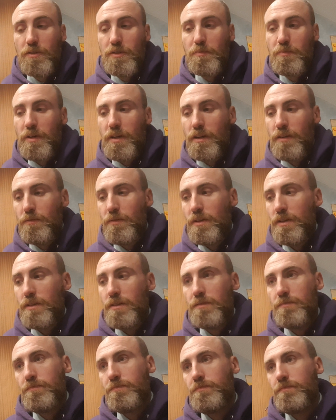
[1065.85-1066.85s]
as part of a
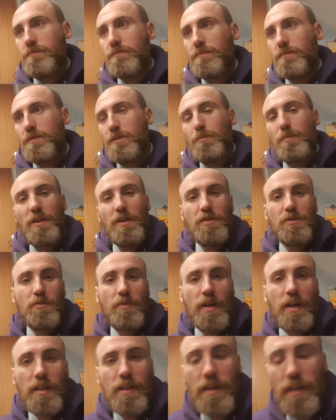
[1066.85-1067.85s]

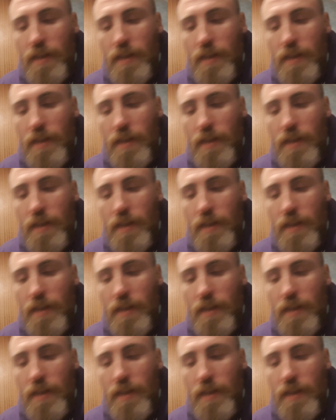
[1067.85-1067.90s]
spirituality